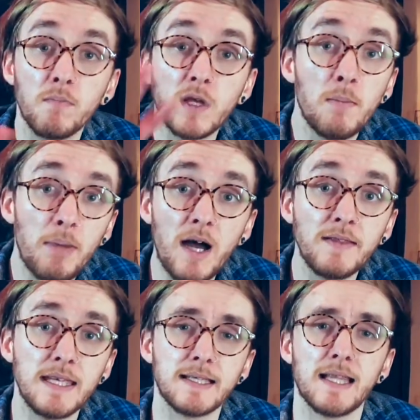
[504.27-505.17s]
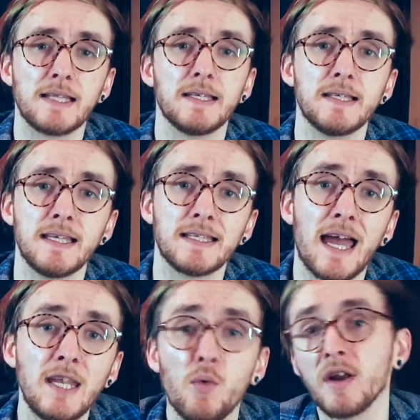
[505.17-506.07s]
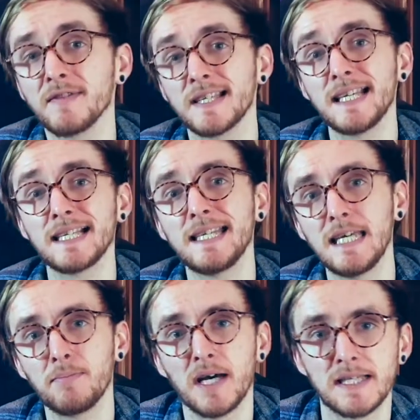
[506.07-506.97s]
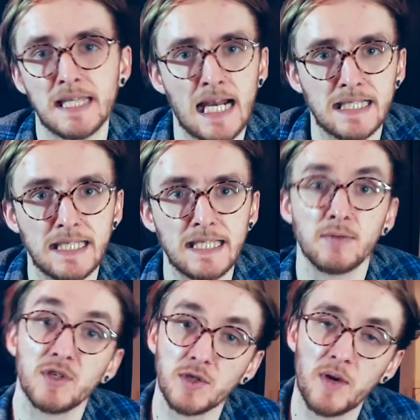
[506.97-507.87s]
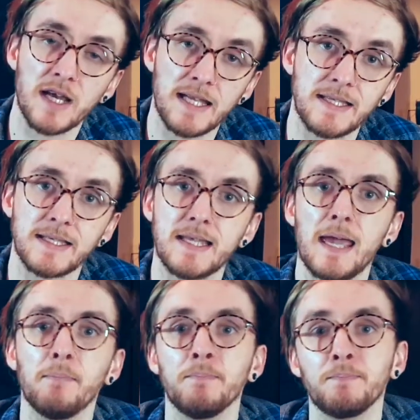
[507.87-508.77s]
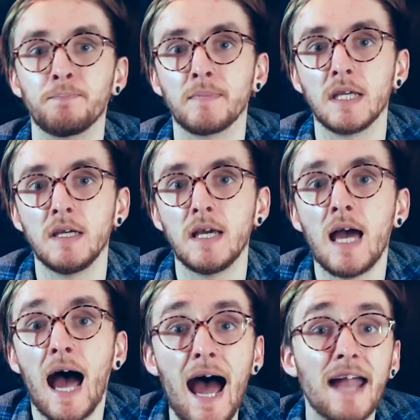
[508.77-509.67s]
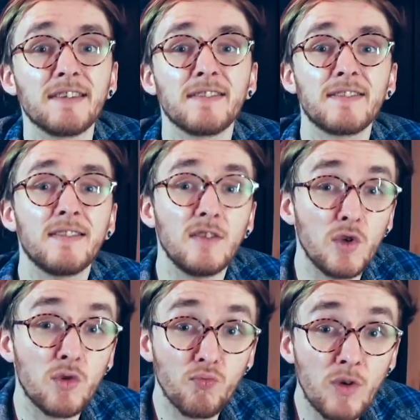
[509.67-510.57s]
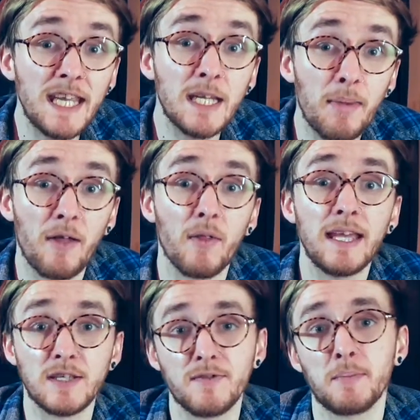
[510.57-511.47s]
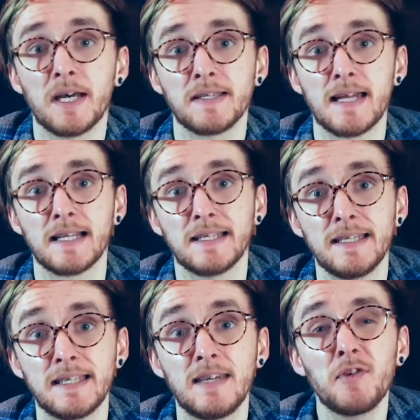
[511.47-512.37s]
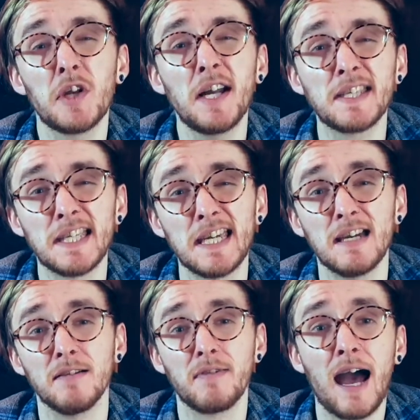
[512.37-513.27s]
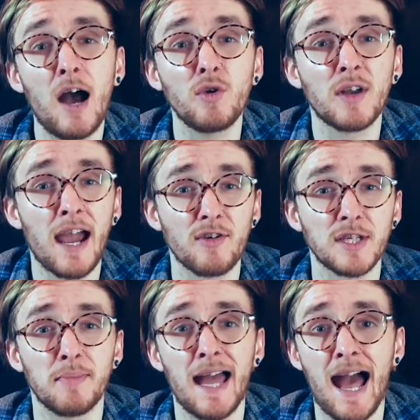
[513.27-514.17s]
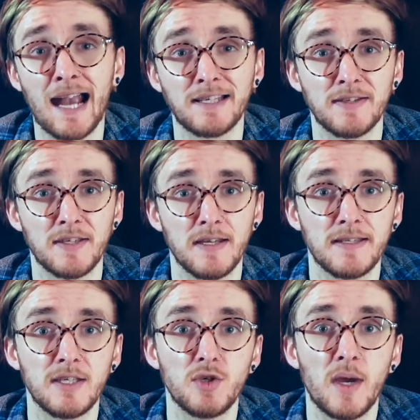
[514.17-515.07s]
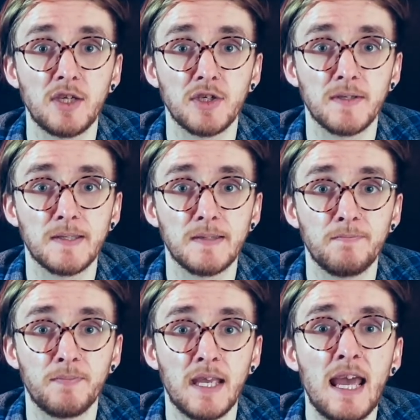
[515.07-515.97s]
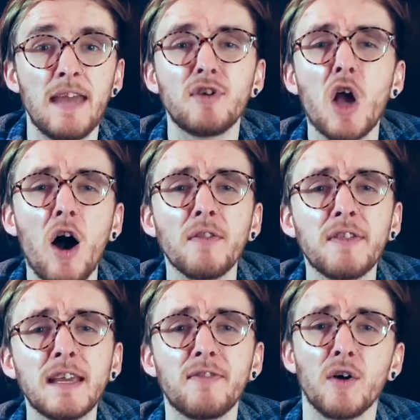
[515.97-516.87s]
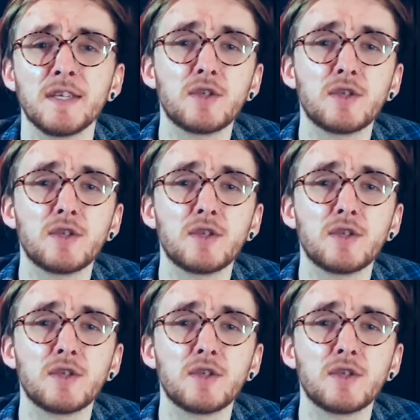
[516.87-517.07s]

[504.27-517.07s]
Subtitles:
combine these letters into any one of 16 personalities, which is where it gets its name. And you can read about each of the personalities to give you an idea of how your character might act in certain situations. If you can't think of it on this